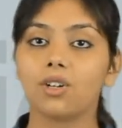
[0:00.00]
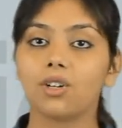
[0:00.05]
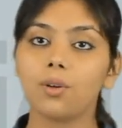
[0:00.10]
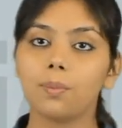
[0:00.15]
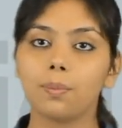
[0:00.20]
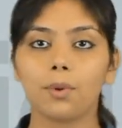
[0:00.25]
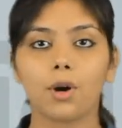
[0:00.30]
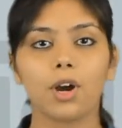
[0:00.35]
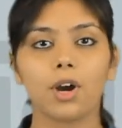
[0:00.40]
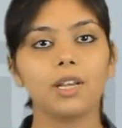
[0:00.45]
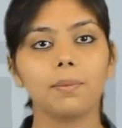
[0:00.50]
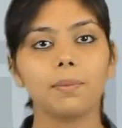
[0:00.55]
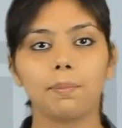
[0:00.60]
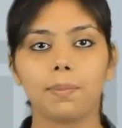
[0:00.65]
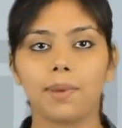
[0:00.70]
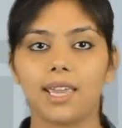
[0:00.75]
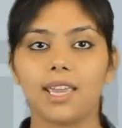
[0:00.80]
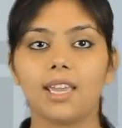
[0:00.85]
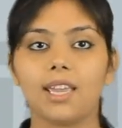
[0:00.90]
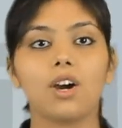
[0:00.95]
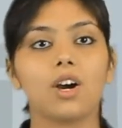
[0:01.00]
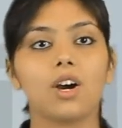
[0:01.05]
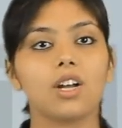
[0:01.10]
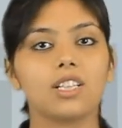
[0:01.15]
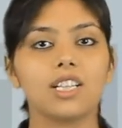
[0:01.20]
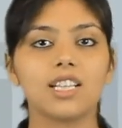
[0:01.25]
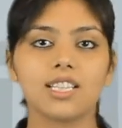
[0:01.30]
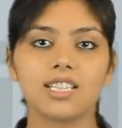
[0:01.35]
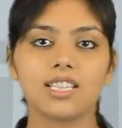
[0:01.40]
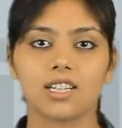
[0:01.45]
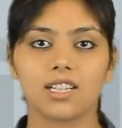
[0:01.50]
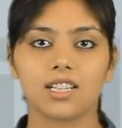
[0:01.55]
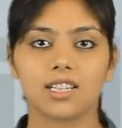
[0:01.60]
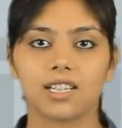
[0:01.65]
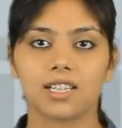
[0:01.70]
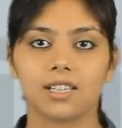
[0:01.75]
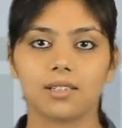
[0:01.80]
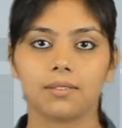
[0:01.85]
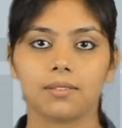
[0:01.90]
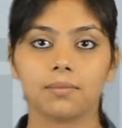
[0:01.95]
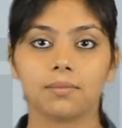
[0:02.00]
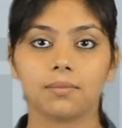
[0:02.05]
to point P on the circle.